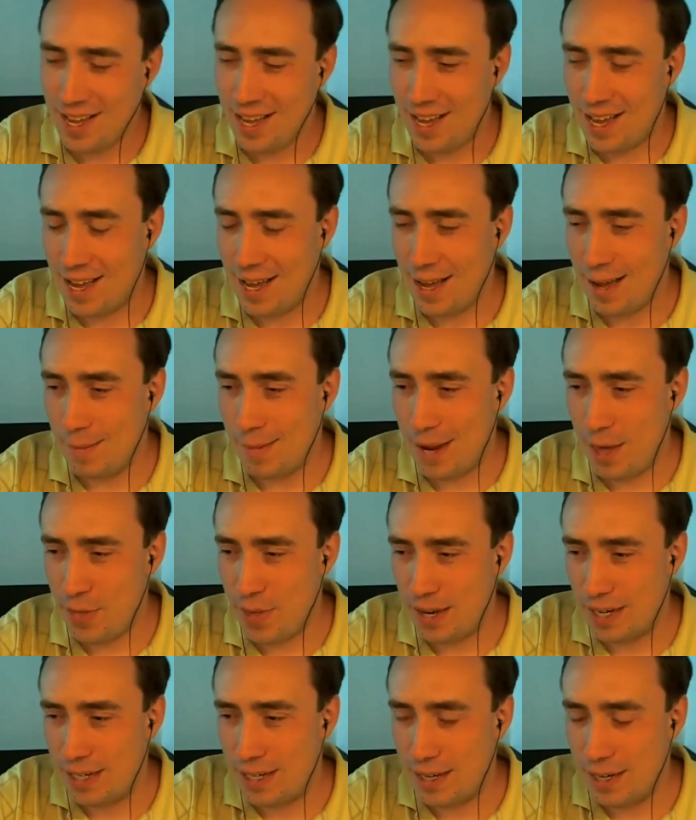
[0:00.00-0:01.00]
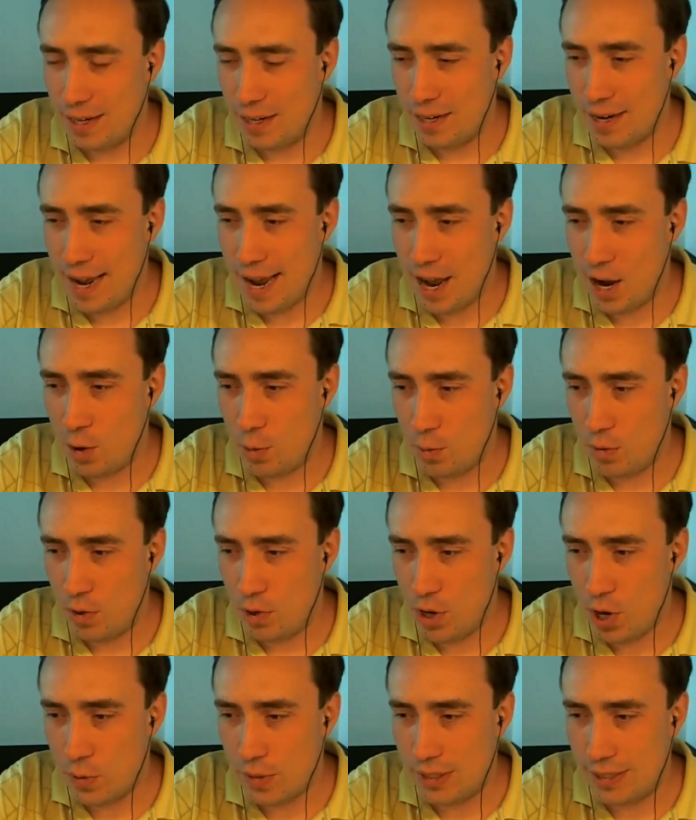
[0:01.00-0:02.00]
Um, and I think now,
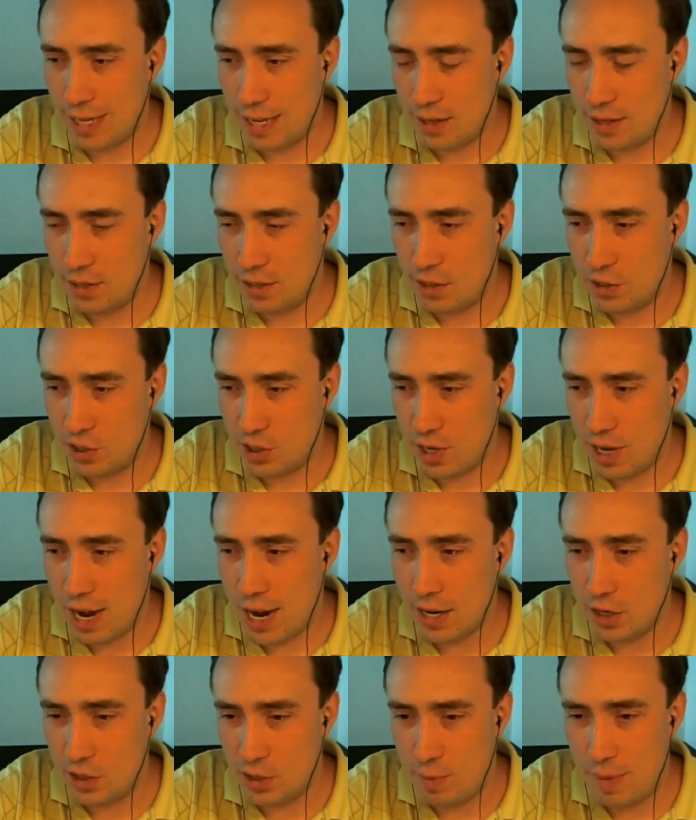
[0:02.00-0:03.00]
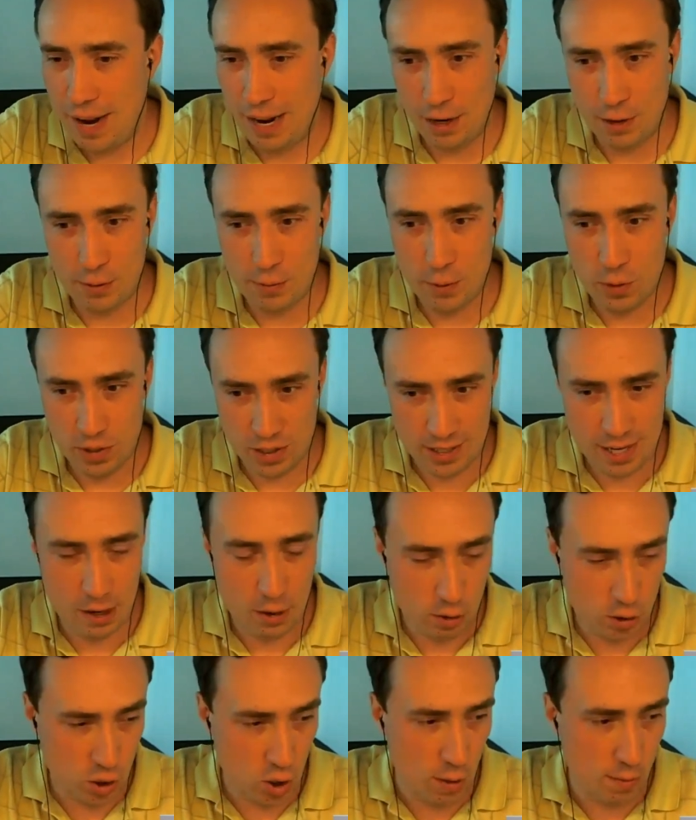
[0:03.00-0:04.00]
knowing that there's a higher demand for these
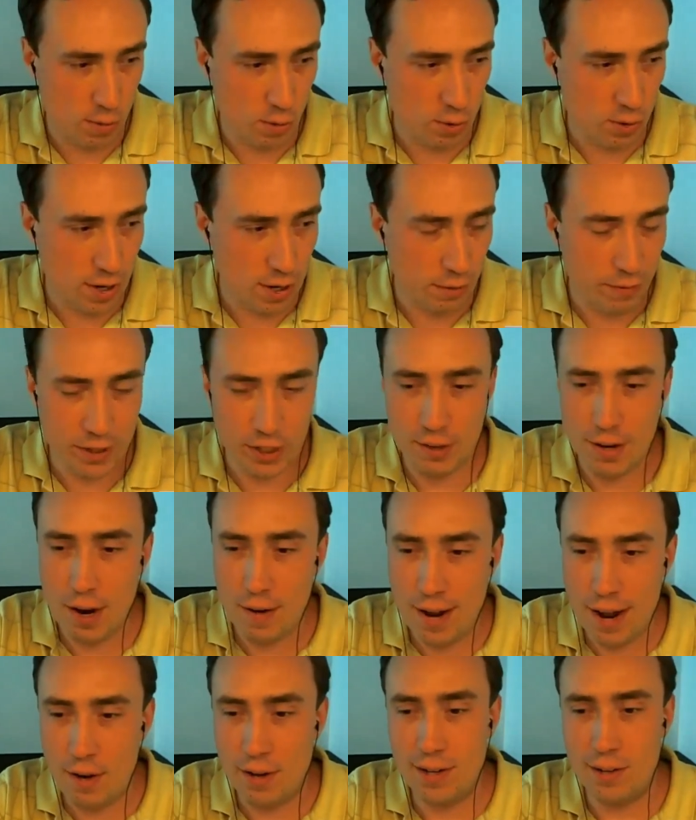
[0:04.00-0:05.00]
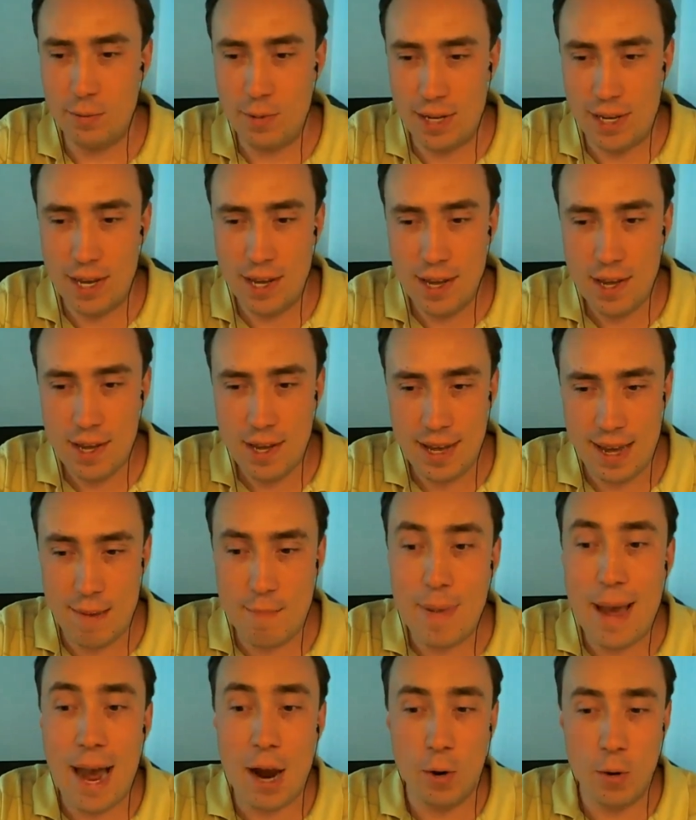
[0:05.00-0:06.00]
narrow scopes, we're trying to figure out how can we
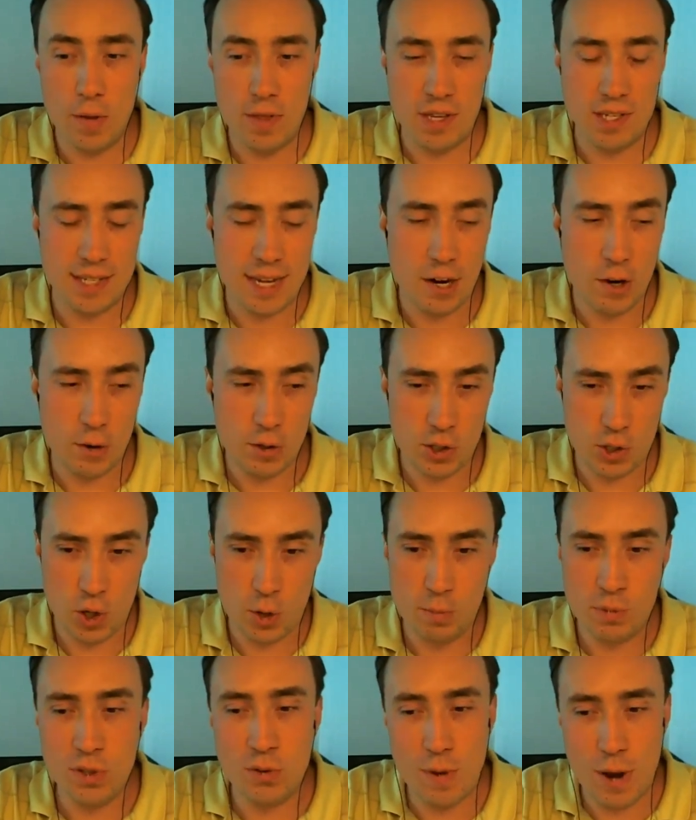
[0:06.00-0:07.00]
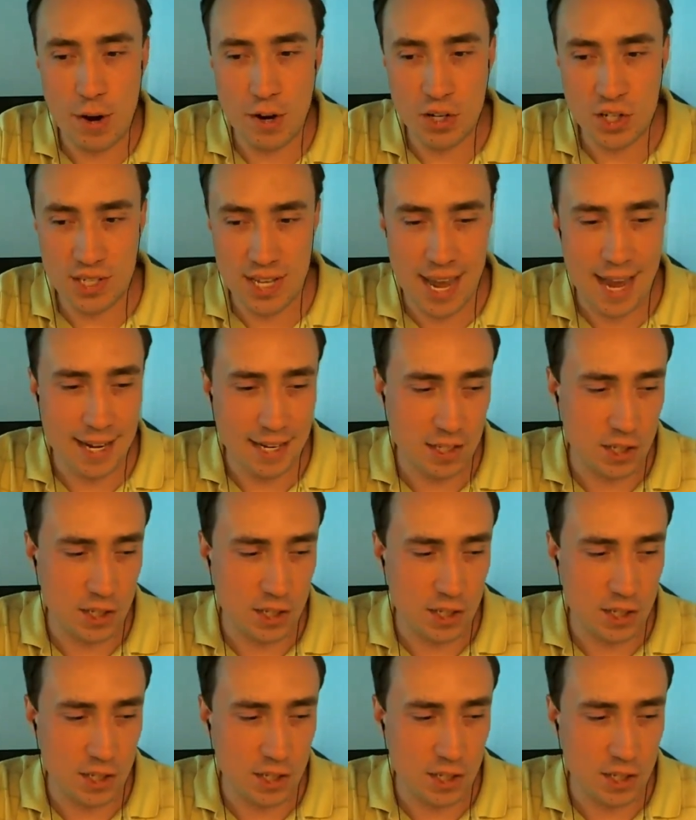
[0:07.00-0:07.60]
empower these narrow scopes throughout our stack.